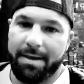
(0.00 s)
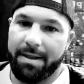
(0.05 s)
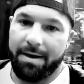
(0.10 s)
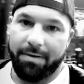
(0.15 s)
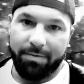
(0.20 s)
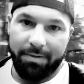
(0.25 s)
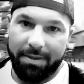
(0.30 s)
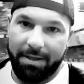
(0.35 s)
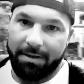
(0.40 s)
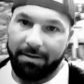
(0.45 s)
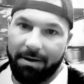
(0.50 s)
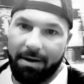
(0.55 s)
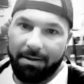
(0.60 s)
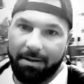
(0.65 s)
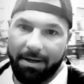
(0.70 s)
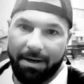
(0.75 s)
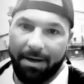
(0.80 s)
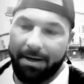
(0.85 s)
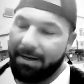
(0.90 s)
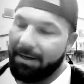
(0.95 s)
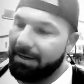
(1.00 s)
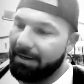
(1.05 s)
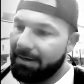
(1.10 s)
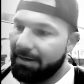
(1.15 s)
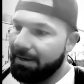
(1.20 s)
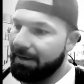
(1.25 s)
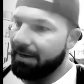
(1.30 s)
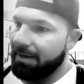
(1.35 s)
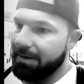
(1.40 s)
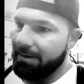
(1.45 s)
Get everything done that I
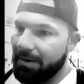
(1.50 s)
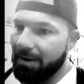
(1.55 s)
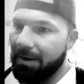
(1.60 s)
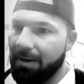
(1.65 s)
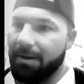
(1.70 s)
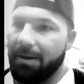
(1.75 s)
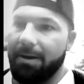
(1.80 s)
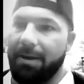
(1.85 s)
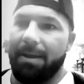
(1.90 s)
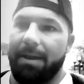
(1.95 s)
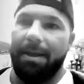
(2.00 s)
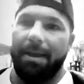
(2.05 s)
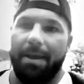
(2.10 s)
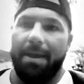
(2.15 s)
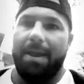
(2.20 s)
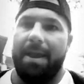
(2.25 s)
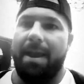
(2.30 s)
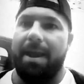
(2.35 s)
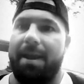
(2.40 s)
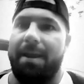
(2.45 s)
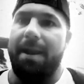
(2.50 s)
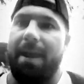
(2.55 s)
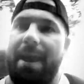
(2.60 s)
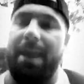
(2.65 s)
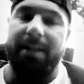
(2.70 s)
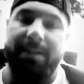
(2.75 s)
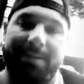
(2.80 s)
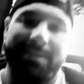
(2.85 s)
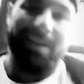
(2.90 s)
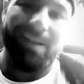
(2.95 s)
needed to get done. And
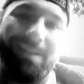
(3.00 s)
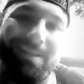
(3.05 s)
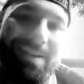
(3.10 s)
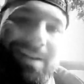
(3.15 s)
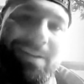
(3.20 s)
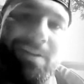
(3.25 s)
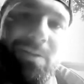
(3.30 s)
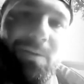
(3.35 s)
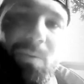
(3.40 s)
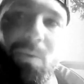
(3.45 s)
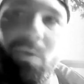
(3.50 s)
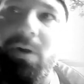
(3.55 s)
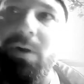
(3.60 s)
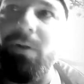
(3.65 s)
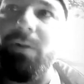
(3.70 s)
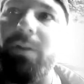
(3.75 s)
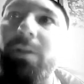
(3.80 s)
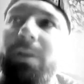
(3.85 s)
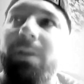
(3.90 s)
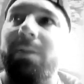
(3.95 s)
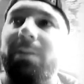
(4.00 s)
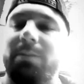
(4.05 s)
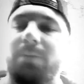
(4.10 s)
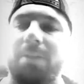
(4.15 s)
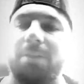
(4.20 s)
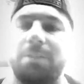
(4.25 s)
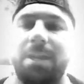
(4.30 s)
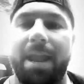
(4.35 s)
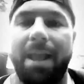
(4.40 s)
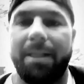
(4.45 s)
hey, it's not the end of the world. So
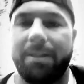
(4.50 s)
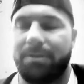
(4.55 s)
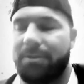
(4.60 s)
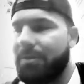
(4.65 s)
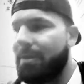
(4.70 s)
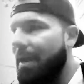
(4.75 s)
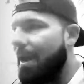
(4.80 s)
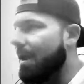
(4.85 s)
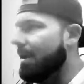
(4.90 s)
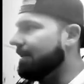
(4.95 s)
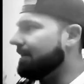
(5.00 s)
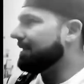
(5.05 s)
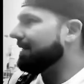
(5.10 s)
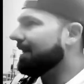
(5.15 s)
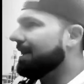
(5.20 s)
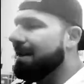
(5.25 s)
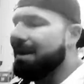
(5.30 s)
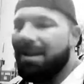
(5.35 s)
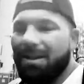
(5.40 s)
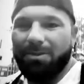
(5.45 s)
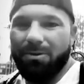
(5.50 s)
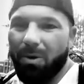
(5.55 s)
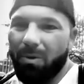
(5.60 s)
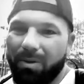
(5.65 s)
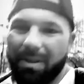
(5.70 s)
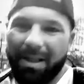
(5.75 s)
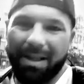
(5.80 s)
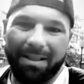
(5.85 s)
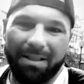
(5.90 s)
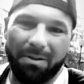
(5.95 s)
I challenge you guys
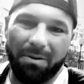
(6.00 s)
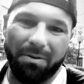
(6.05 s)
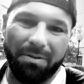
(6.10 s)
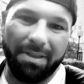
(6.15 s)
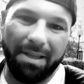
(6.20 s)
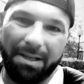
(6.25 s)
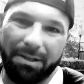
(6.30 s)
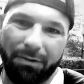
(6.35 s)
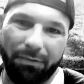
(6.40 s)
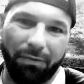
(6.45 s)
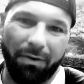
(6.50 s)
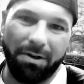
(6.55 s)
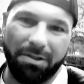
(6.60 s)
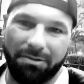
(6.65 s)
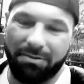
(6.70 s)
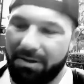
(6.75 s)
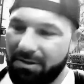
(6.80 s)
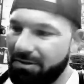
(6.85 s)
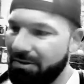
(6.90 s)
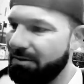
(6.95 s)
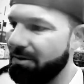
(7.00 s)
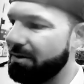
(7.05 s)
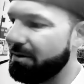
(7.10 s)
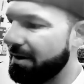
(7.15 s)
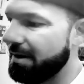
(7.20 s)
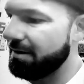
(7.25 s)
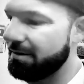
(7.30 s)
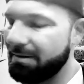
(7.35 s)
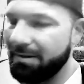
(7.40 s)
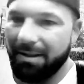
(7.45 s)
don't let little things frustrate you. Don't
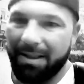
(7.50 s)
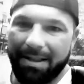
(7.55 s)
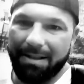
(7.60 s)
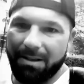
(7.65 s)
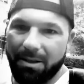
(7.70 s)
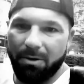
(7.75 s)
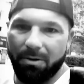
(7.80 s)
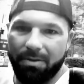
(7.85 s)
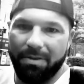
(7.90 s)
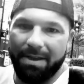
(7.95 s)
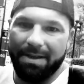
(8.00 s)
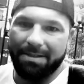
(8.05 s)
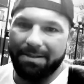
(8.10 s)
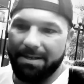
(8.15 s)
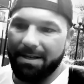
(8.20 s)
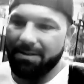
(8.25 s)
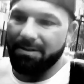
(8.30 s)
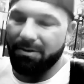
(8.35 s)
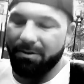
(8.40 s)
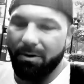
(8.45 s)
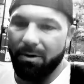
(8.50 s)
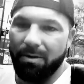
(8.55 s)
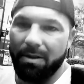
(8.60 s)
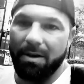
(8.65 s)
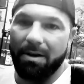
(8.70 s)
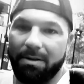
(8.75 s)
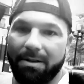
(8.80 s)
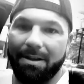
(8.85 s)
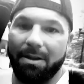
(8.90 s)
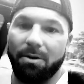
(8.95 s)
let, let little things get you. Don't
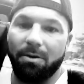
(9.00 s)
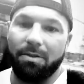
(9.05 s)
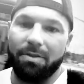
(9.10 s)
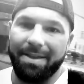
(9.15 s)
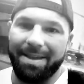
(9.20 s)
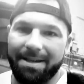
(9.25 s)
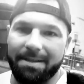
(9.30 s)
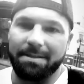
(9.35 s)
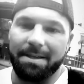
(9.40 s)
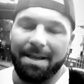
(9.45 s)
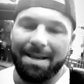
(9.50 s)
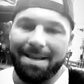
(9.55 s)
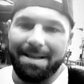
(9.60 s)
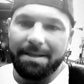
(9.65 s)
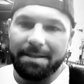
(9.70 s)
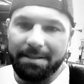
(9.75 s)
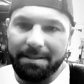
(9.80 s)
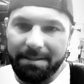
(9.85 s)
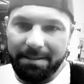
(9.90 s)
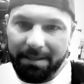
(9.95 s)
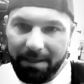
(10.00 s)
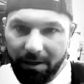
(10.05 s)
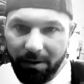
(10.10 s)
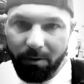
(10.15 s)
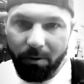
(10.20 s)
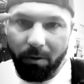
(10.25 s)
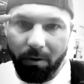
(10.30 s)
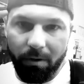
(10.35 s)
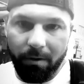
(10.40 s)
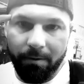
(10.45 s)
let little things
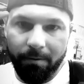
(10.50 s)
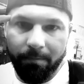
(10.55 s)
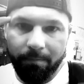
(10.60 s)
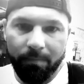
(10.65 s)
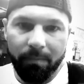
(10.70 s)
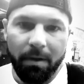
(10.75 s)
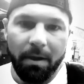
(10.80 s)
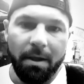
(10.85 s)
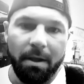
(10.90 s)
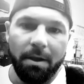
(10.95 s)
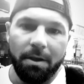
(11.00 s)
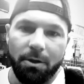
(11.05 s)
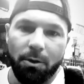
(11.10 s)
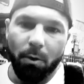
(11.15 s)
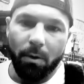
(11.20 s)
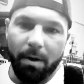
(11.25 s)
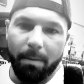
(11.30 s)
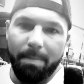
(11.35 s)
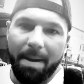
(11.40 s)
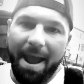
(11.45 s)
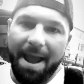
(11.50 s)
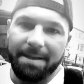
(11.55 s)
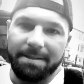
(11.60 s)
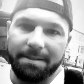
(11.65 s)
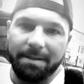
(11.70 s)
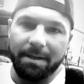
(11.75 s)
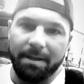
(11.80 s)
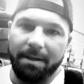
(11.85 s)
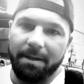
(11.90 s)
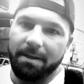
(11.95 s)
steal your
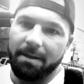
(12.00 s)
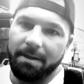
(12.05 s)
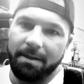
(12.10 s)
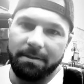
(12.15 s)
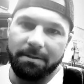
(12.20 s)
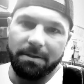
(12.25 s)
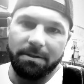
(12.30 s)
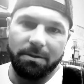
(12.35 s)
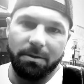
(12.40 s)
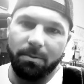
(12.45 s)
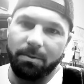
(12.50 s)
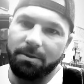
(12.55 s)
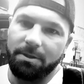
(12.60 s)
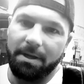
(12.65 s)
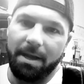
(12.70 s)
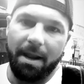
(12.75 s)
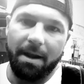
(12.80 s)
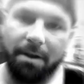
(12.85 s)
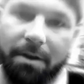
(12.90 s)
capacity. Just do what you got